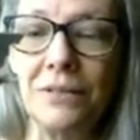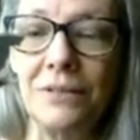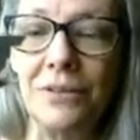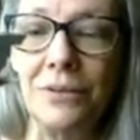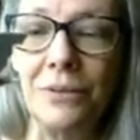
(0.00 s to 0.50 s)

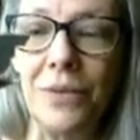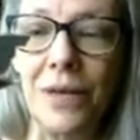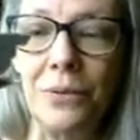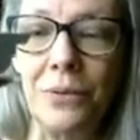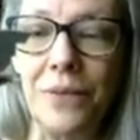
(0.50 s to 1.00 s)
you know, that
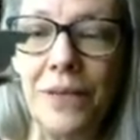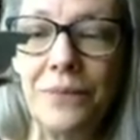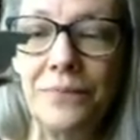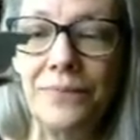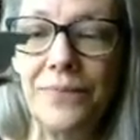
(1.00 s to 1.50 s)
whole thing.
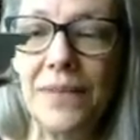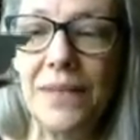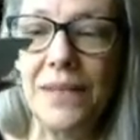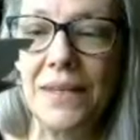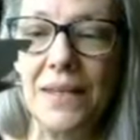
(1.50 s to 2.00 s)

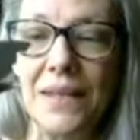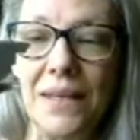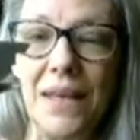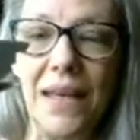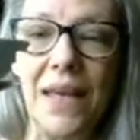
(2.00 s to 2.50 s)

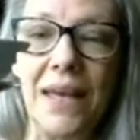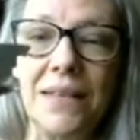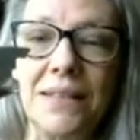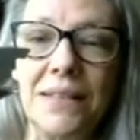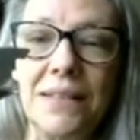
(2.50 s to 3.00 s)

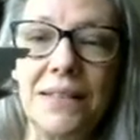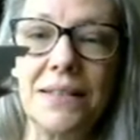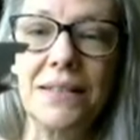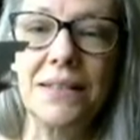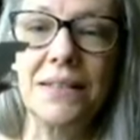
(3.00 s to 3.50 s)
And
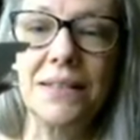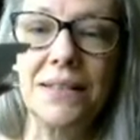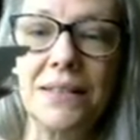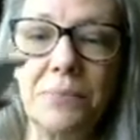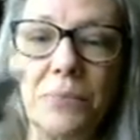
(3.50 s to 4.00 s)

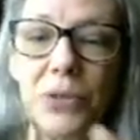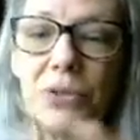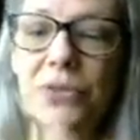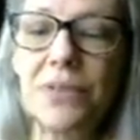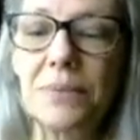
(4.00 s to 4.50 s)

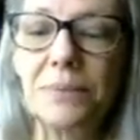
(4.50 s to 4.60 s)
birds.